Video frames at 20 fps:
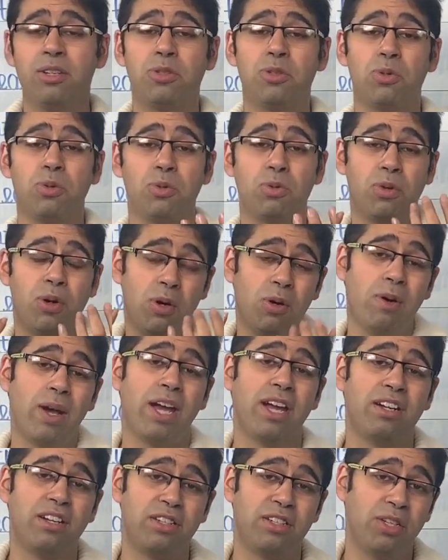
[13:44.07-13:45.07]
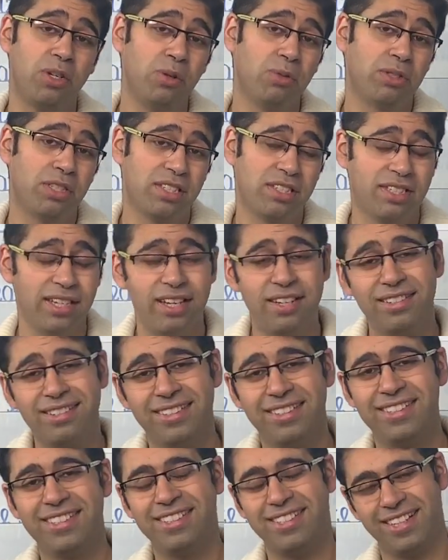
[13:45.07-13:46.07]
to go ahead and use a
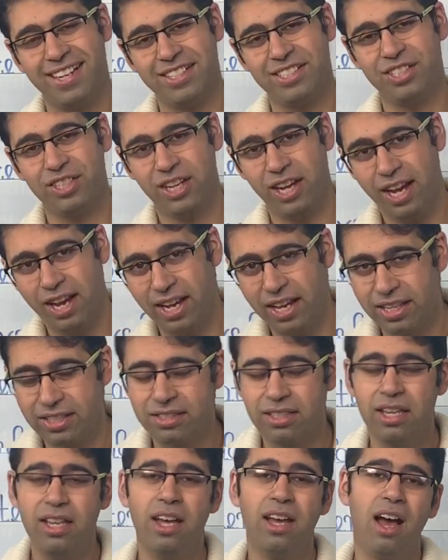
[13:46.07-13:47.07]
sentence such as